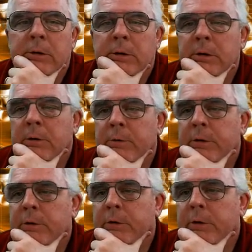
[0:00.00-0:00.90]
And if
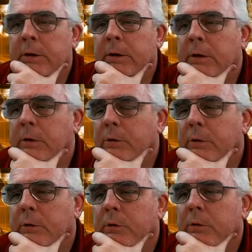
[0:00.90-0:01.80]
he
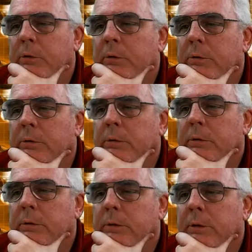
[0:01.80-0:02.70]
takes,
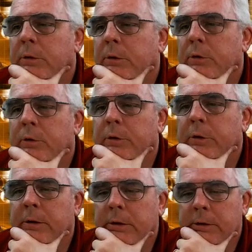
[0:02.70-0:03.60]
and you
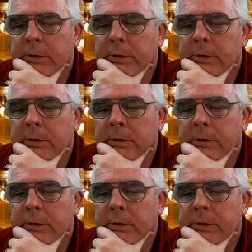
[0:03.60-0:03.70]
take,